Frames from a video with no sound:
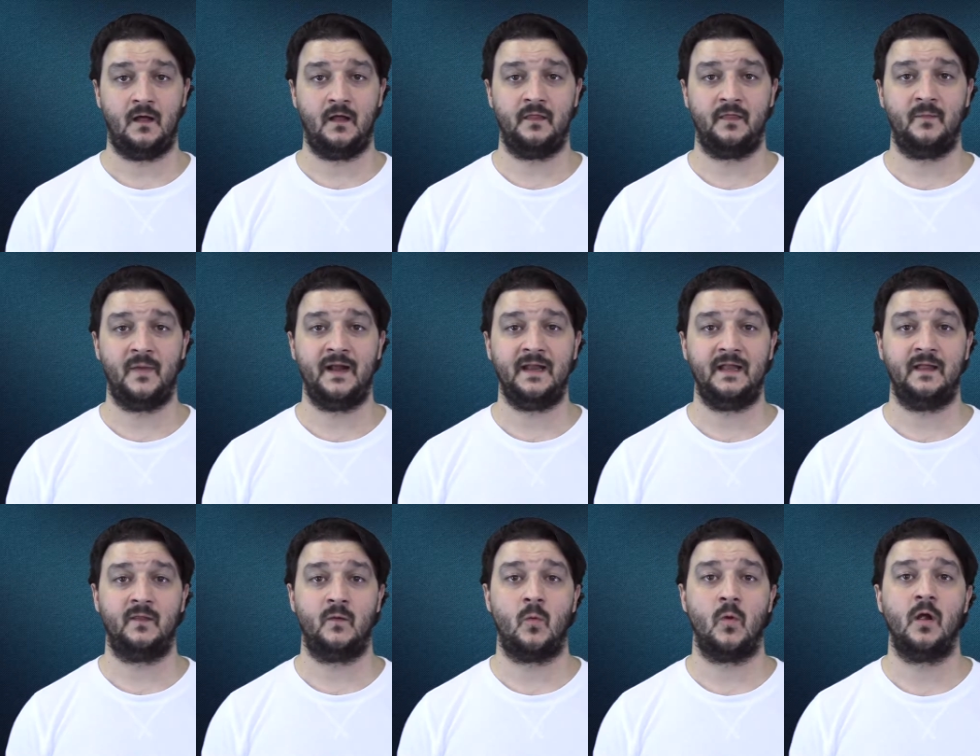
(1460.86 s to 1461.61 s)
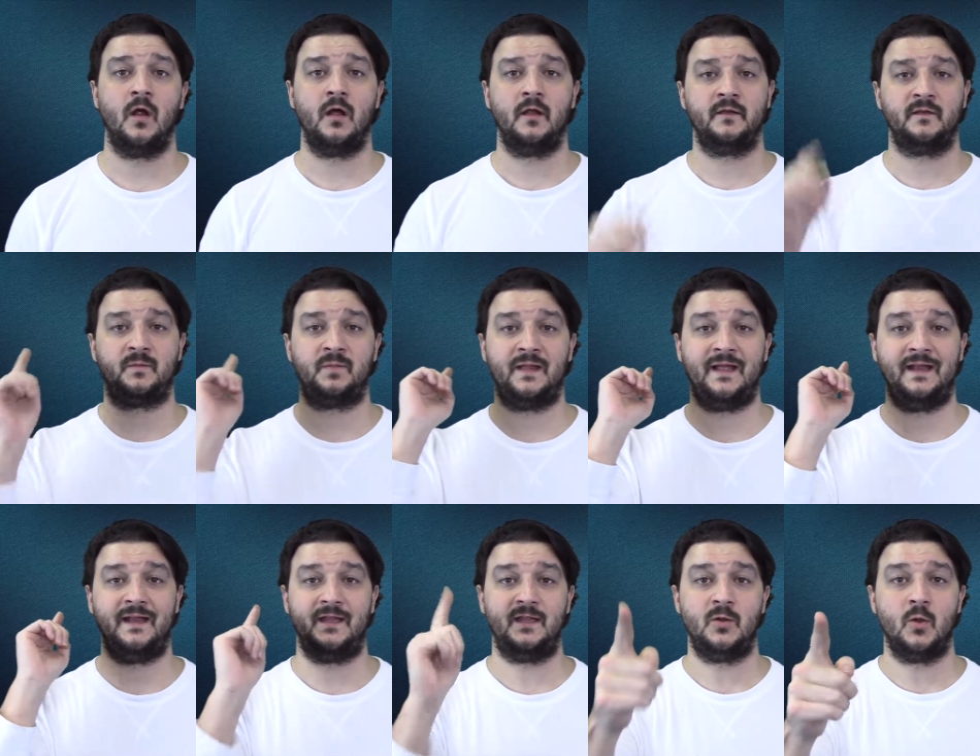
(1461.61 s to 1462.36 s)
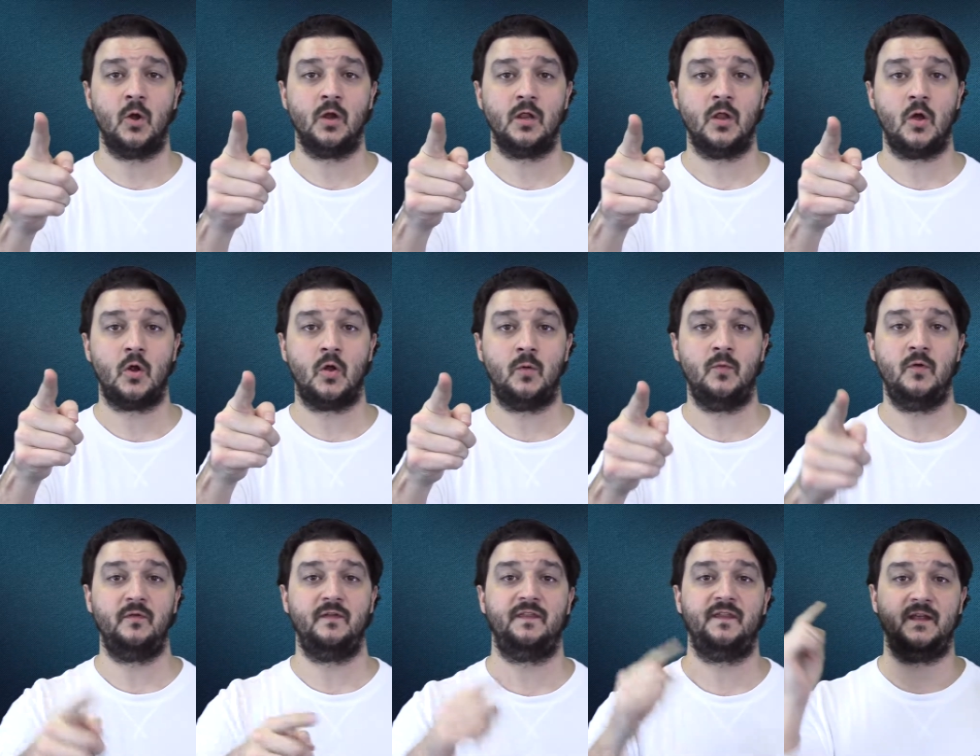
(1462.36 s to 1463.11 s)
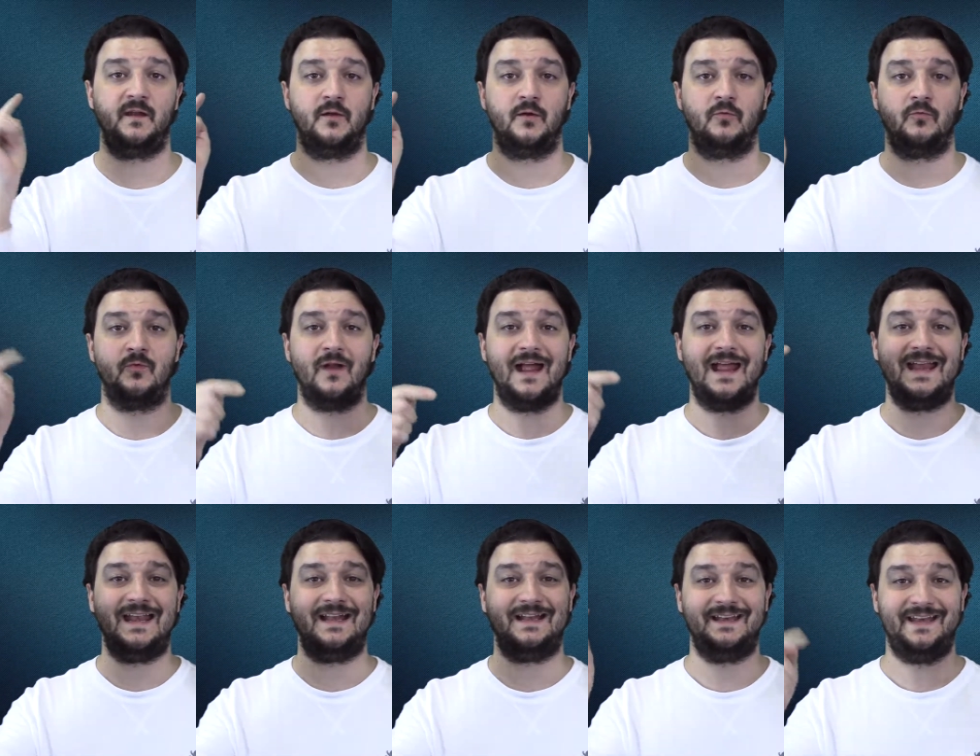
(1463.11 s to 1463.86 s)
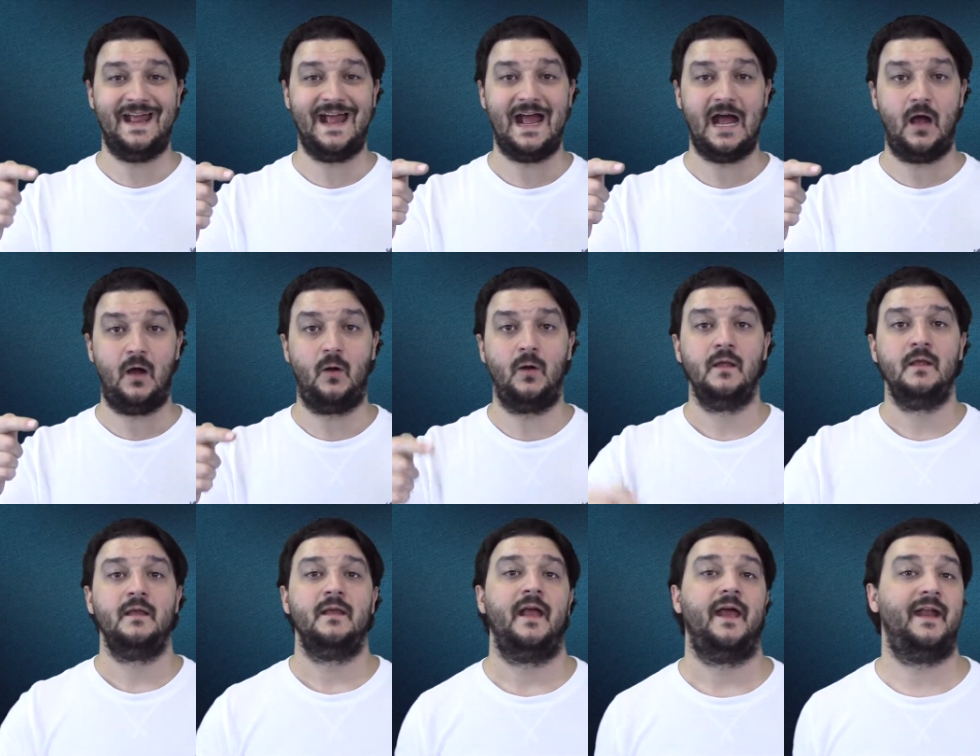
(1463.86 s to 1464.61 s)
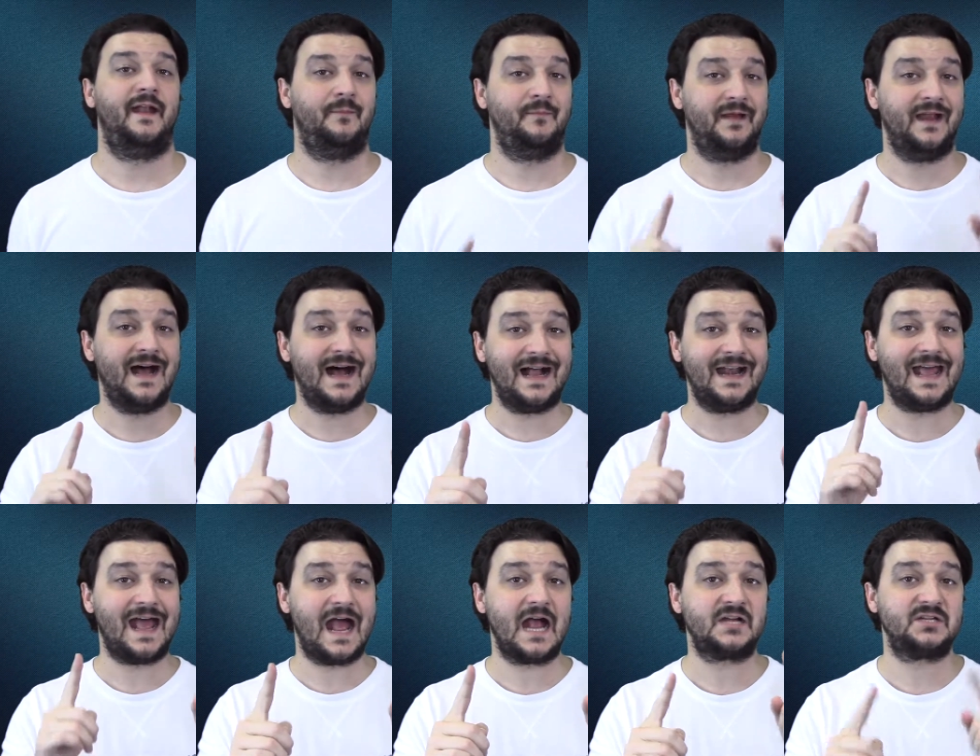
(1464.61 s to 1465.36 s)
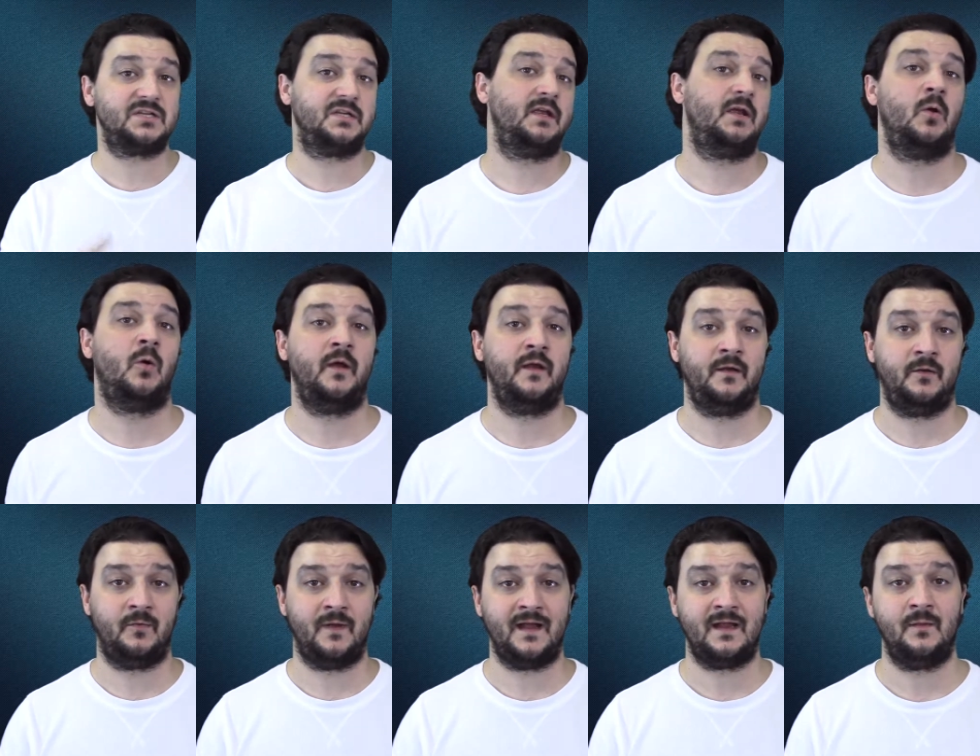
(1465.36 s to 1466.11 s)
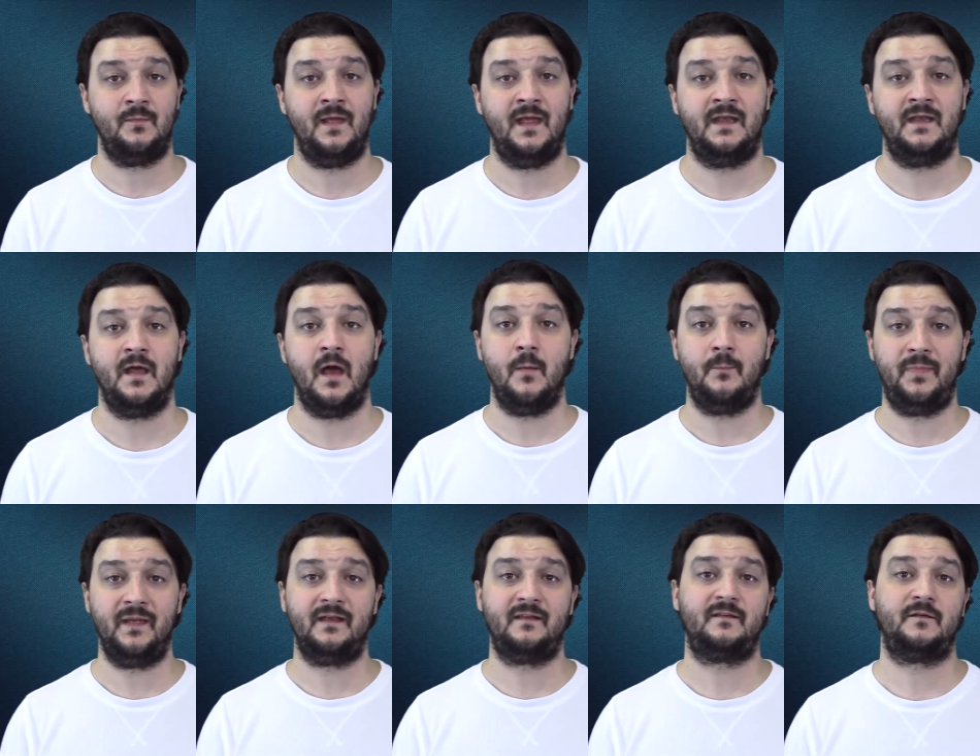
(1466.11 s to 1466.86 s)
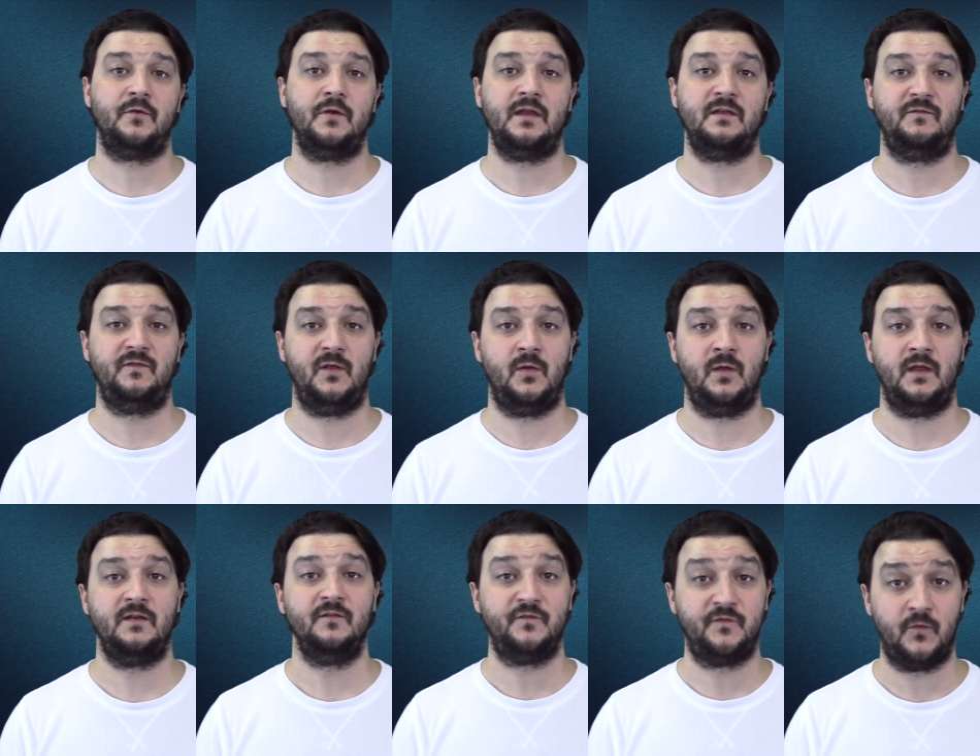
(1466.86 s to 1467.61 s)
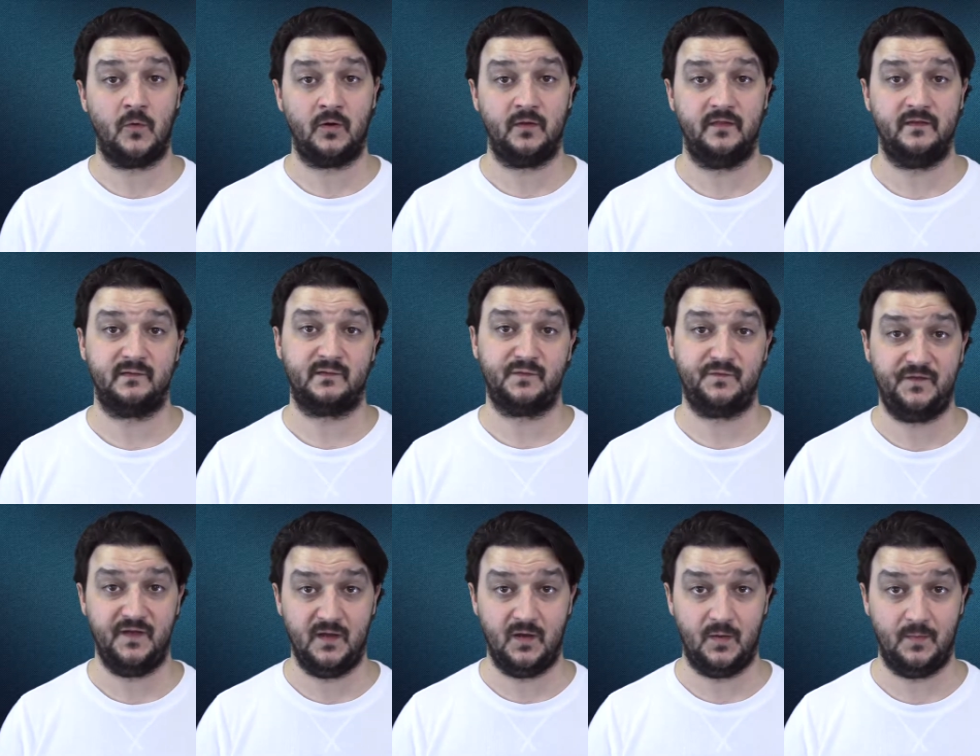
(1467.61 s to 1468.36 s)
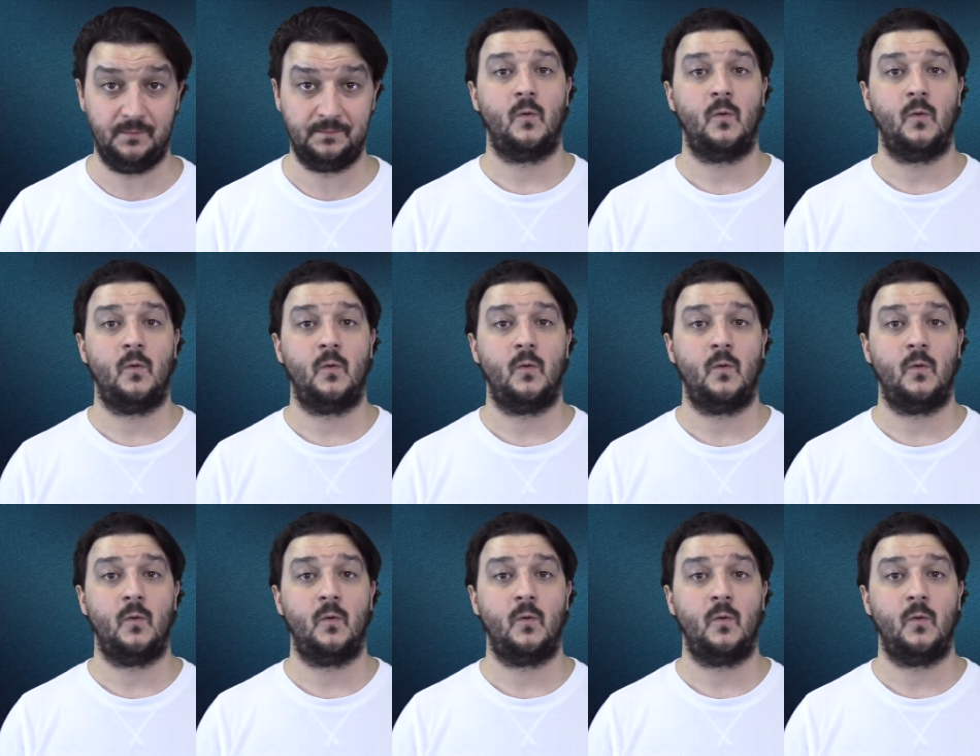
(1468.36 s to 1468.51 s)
All the money in the world is played at your local movie theater right now and I'm not actually going to recommend a big screen viewing for this film.